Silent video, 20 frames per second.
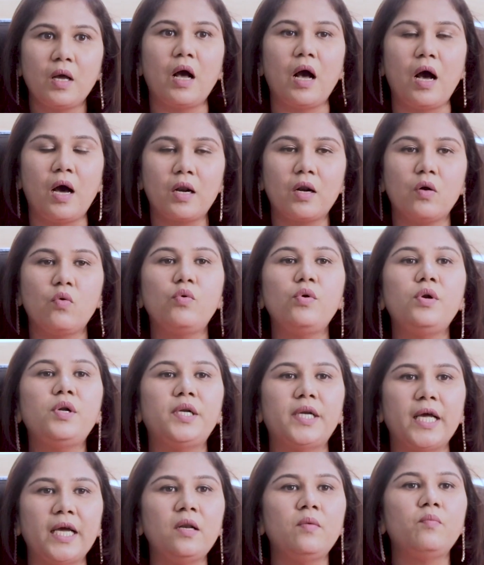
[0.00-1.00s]
Around
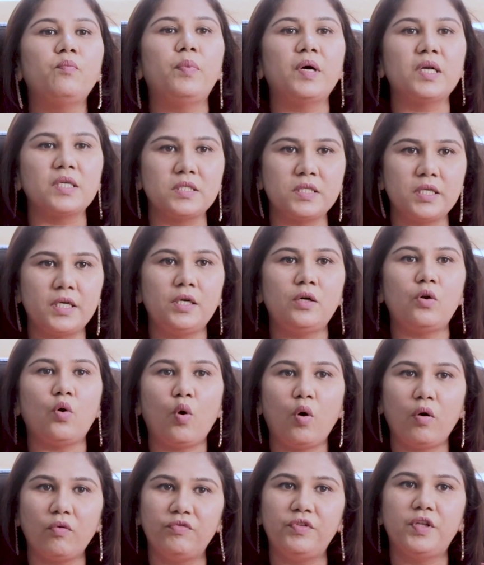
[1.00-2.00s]
10%
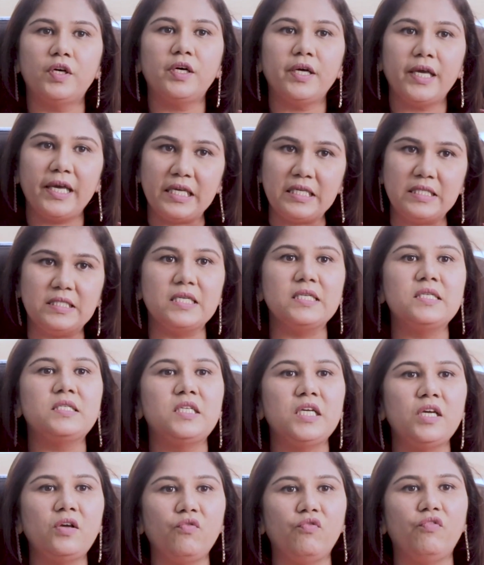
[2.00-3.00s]
of the
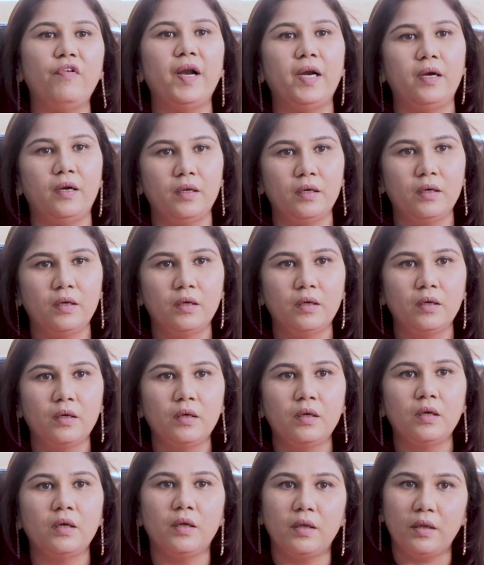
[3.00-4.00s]
existing weight
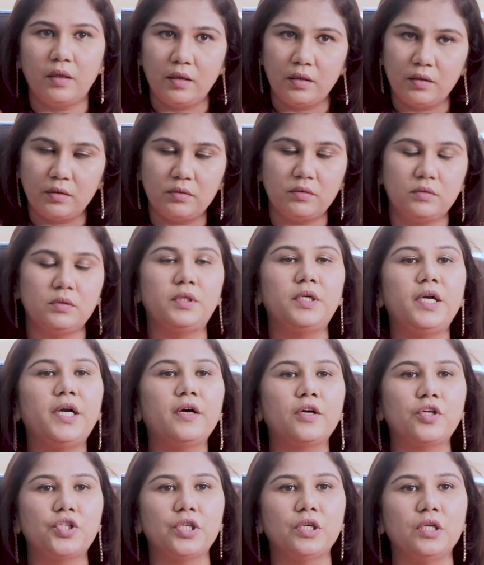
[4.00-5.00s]

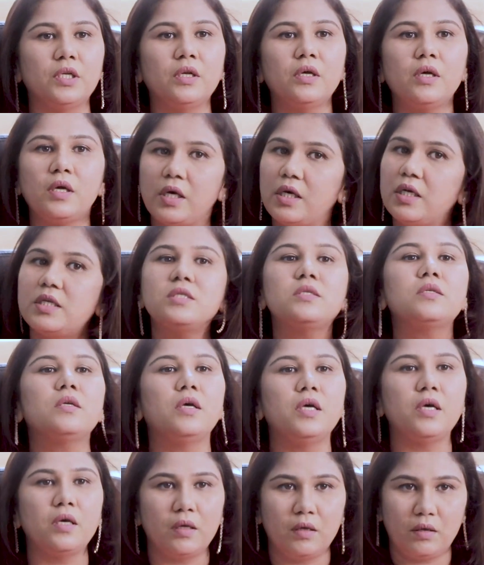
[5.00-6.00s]
reduction is
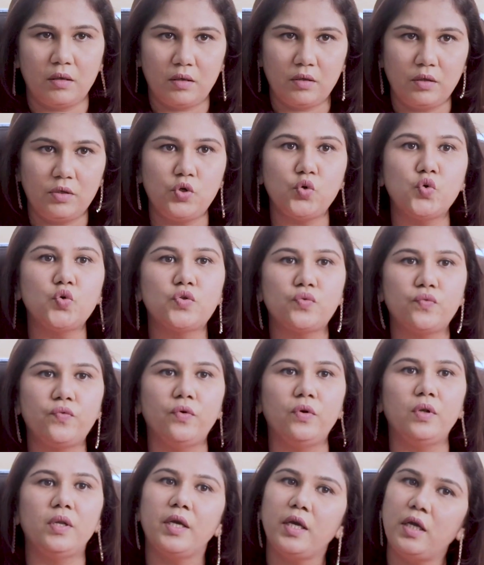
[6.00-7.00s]

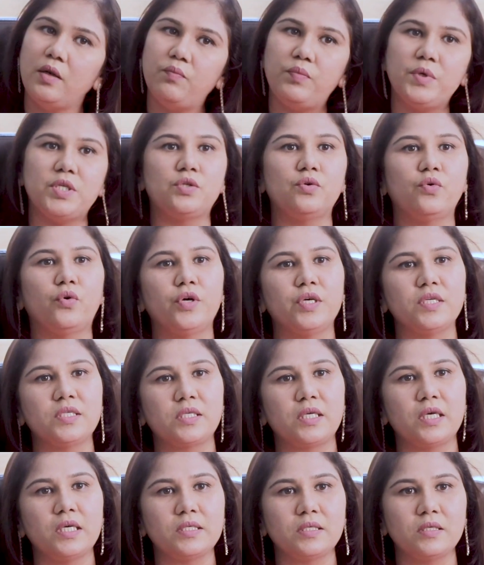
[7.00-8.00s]
useful in PCOS
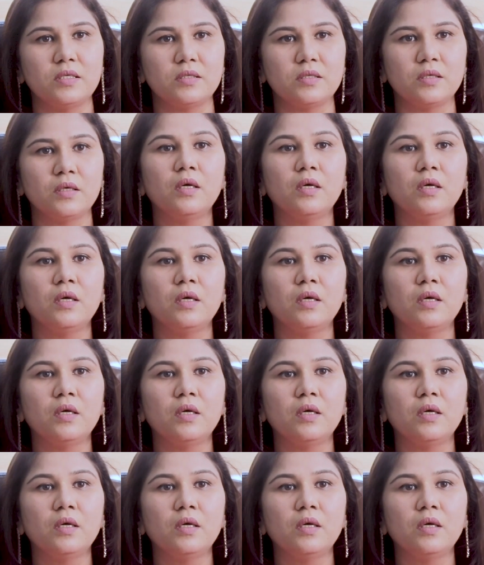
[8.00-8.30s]
cases.